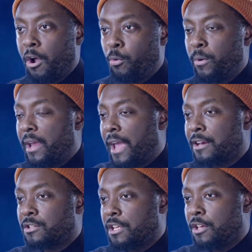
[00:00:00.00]
are we
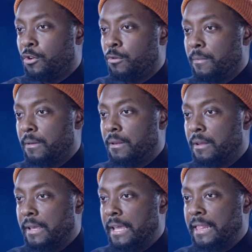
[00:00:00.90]
actually human
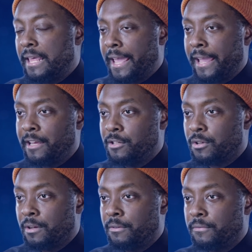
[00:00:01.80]
in the
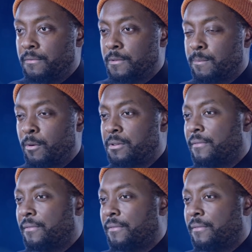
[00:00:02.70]
age of smart